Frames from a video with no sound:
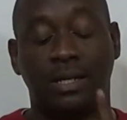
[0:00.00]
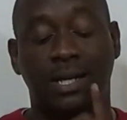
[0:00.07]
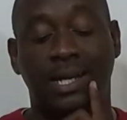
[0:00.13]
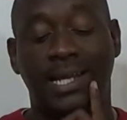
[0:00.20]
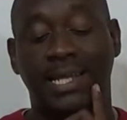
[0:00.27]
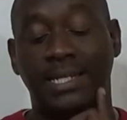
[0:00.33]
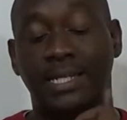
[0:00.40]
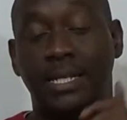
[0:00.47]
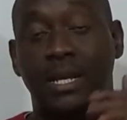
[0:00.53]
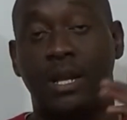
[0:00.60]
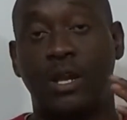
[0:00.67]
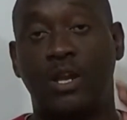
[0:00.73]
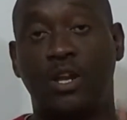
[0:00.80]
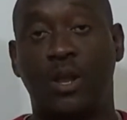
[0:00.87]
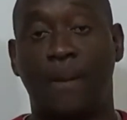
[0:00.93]
let the
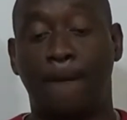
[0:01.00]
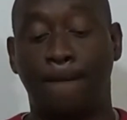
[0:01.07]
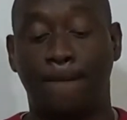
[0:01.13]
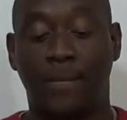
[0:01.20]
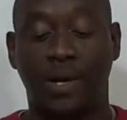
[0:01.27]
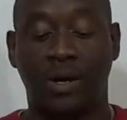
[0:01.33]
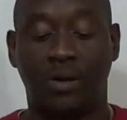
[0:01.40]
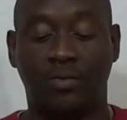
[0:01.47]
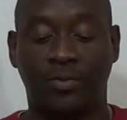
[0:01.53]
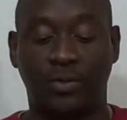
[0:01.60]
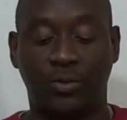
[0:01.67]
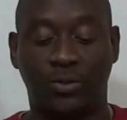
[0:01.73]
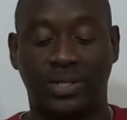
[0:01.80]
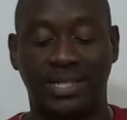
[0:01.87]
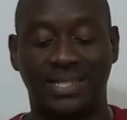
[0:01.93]
number of
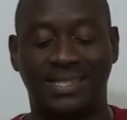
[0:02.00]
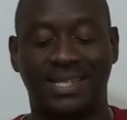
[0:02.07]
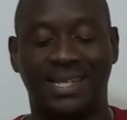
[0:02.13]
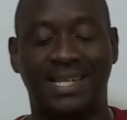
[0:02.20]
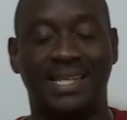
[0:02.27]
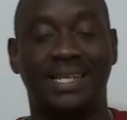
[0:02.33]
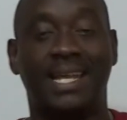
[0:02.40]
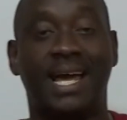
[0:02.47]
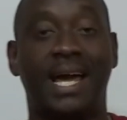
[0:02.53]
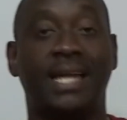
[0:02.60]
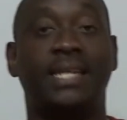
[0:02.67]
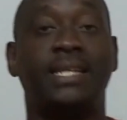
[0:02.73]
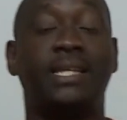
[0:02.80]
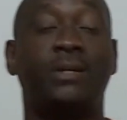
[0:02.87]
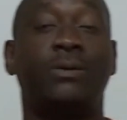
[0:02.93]
cookies Lyn
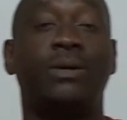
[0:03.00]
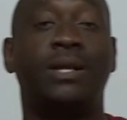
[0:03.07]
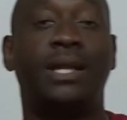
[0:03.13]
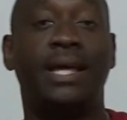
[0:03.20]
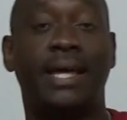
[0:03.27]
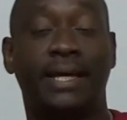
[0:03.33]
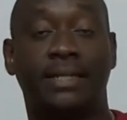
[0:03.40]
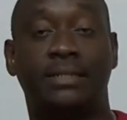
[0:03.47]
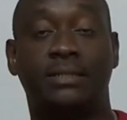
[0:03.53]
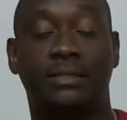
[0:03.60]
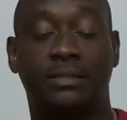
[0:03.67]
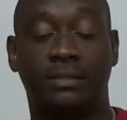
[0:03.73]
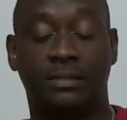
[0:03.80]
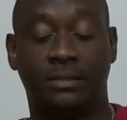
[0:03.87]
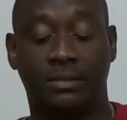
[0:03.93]
had equal
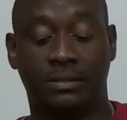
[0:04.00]
x.